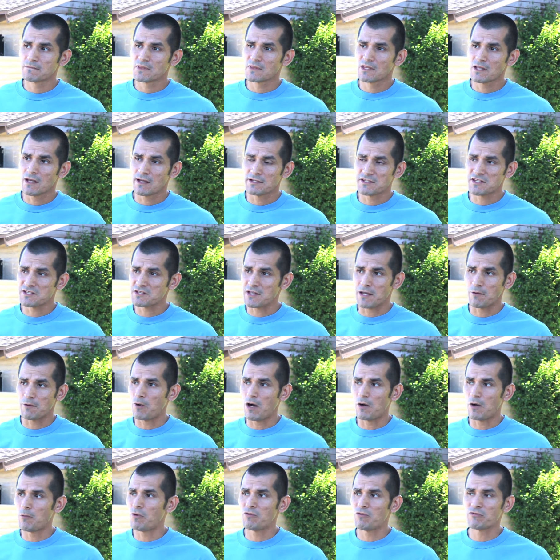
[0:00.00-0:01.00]
I
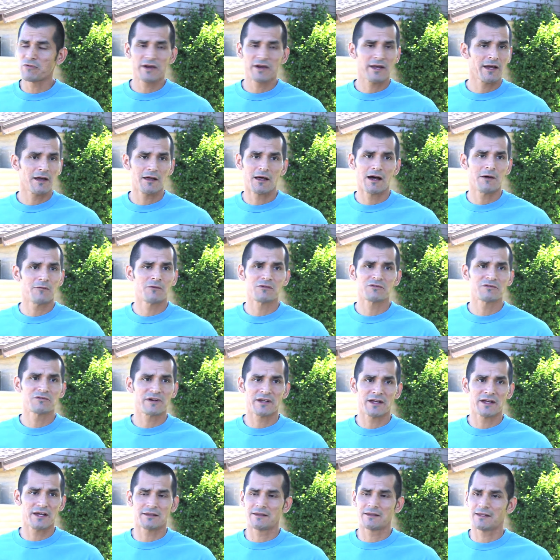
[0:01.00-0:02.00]
won't forget
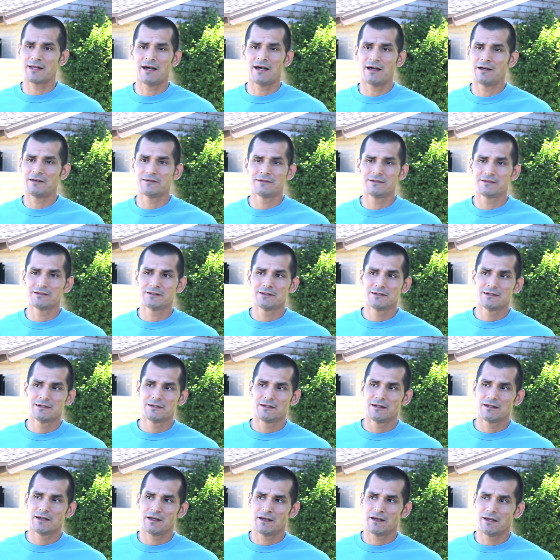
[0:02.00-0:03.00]
that.
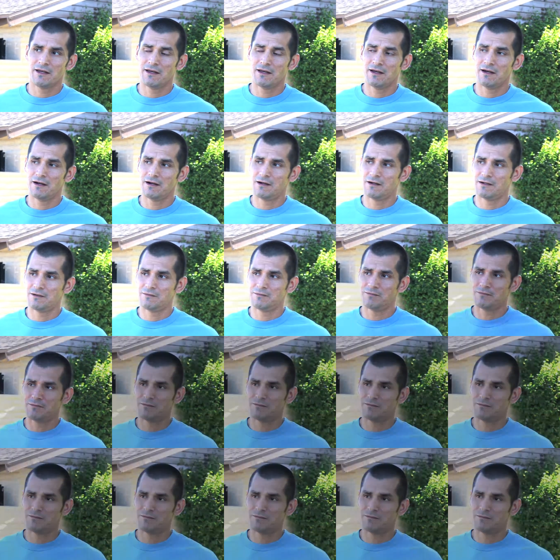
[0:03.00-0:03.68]
And